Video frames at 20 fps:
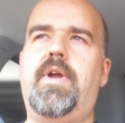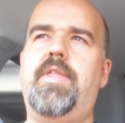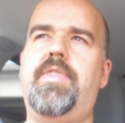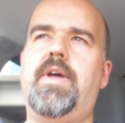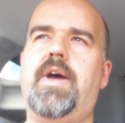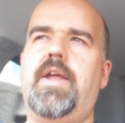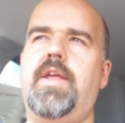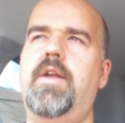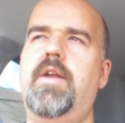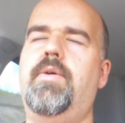I
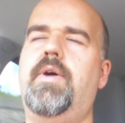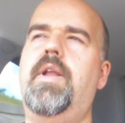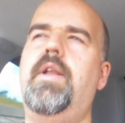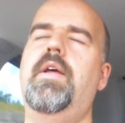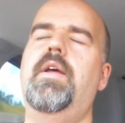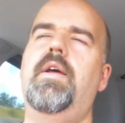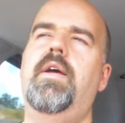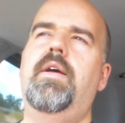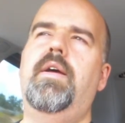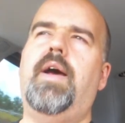thought, you know what?
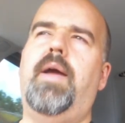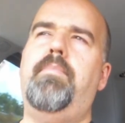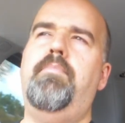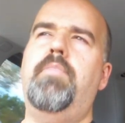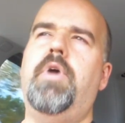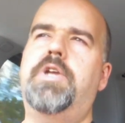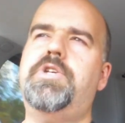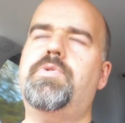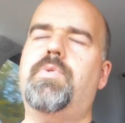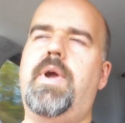I'd
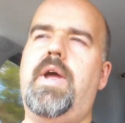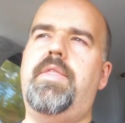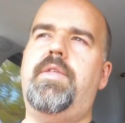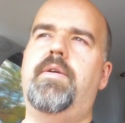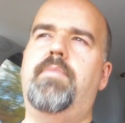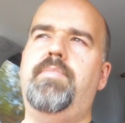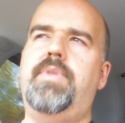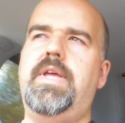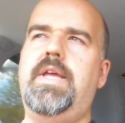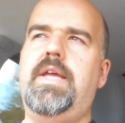much
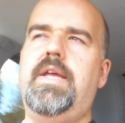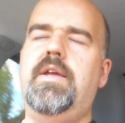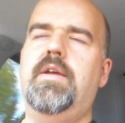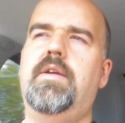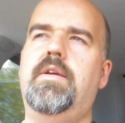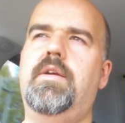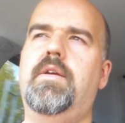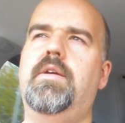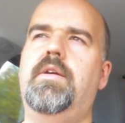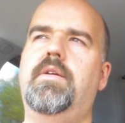rather be
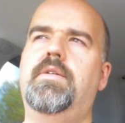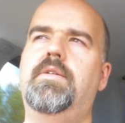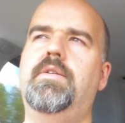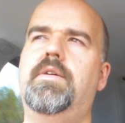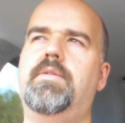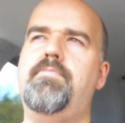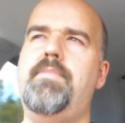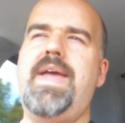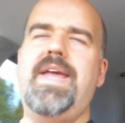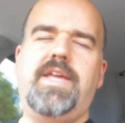
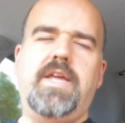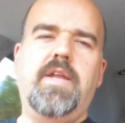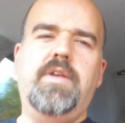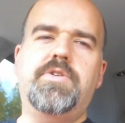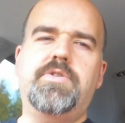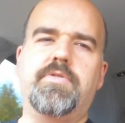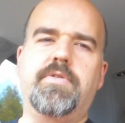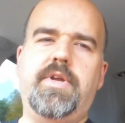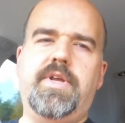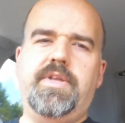making
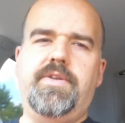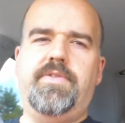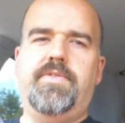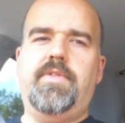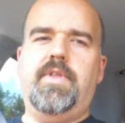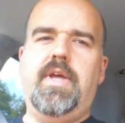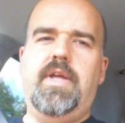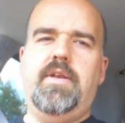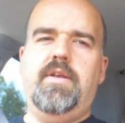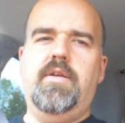trees
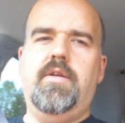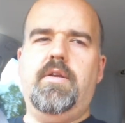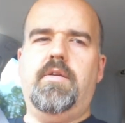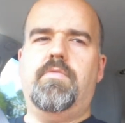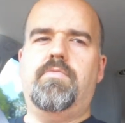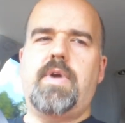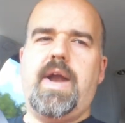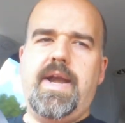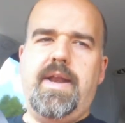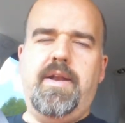
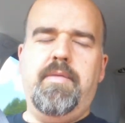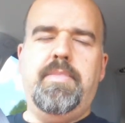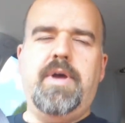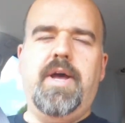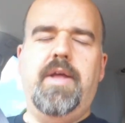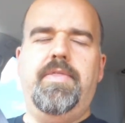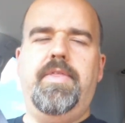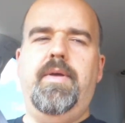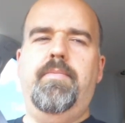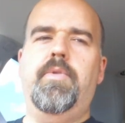than writing
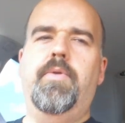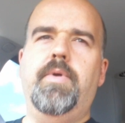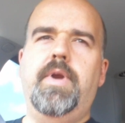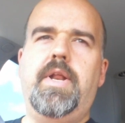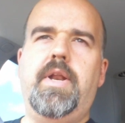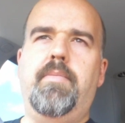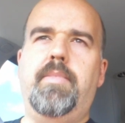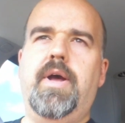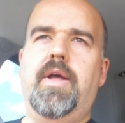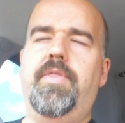about them and
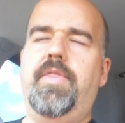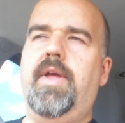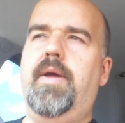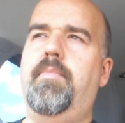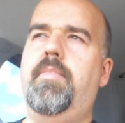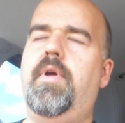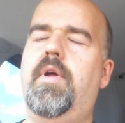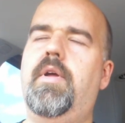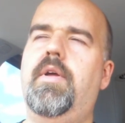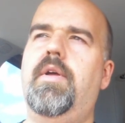reading about them.
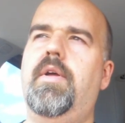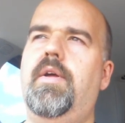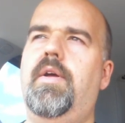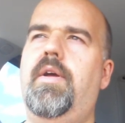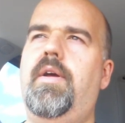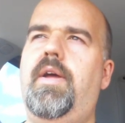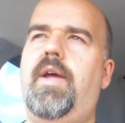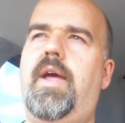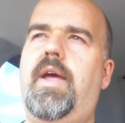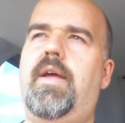
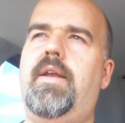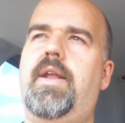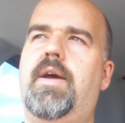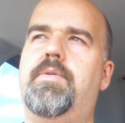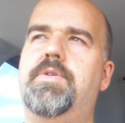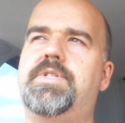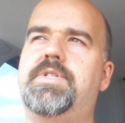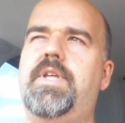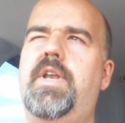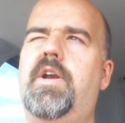And I
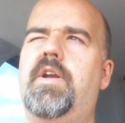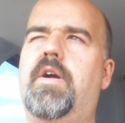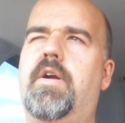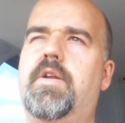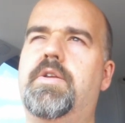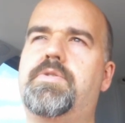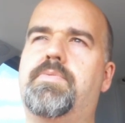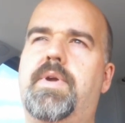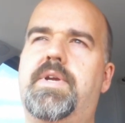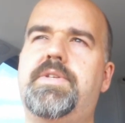was in an
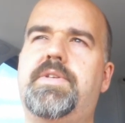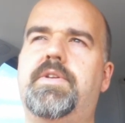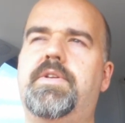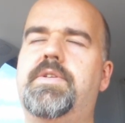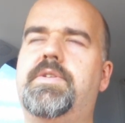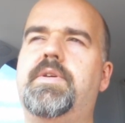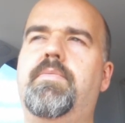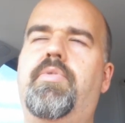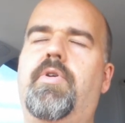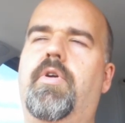artist
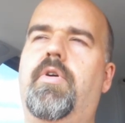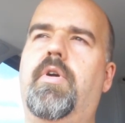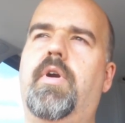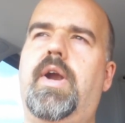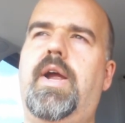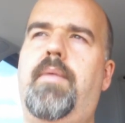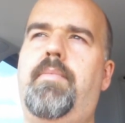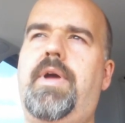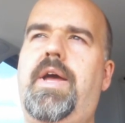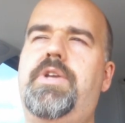residency
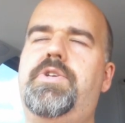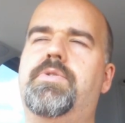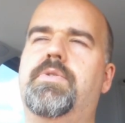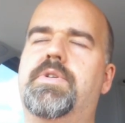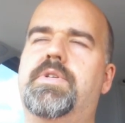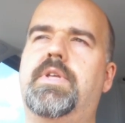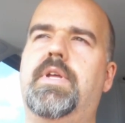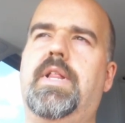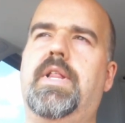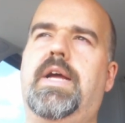program at
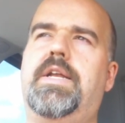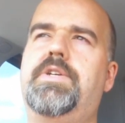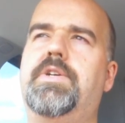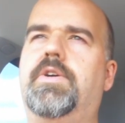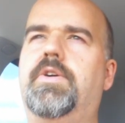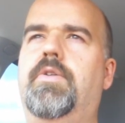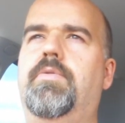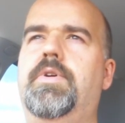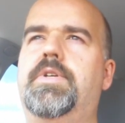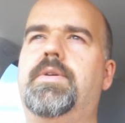Jewish
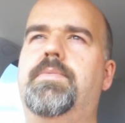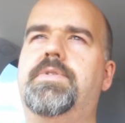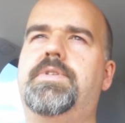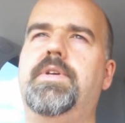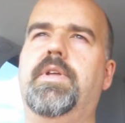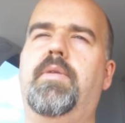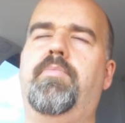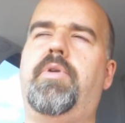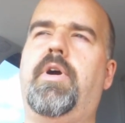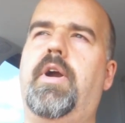Theological, which I'm
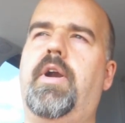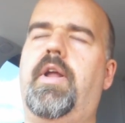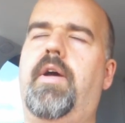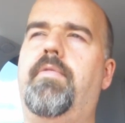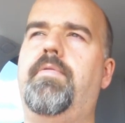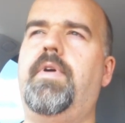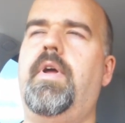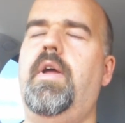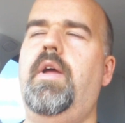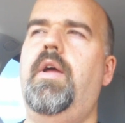still a part
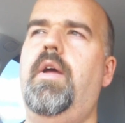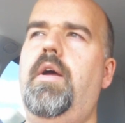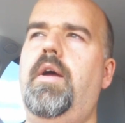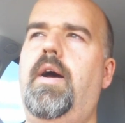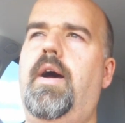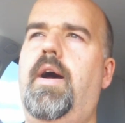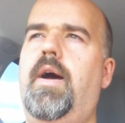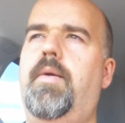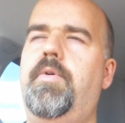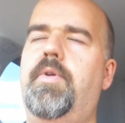of,
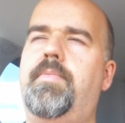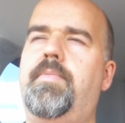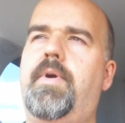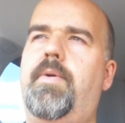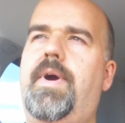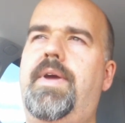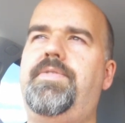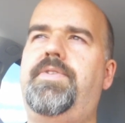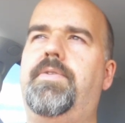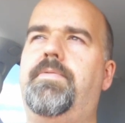with my
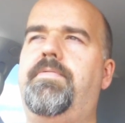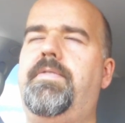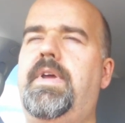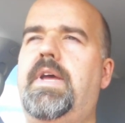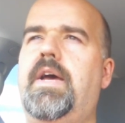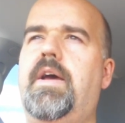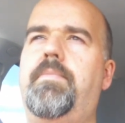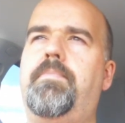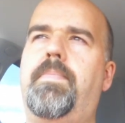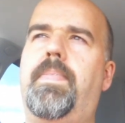wife
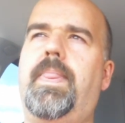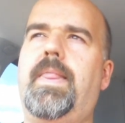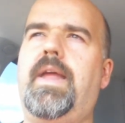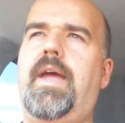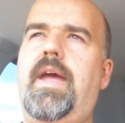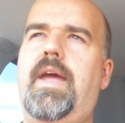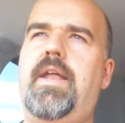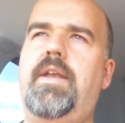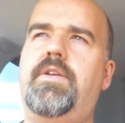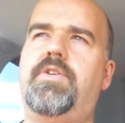Sophia.
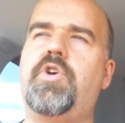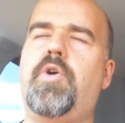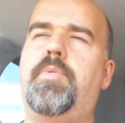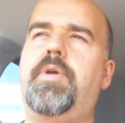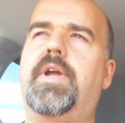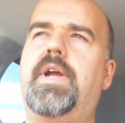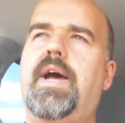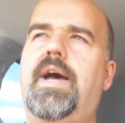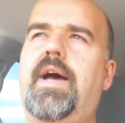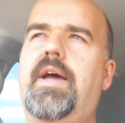And
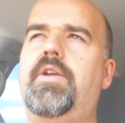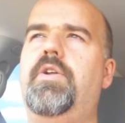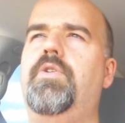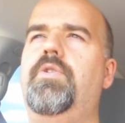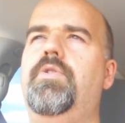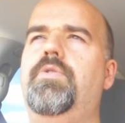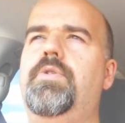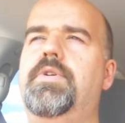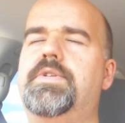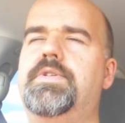Toby Kahn,
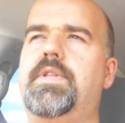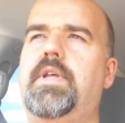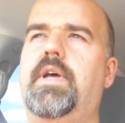who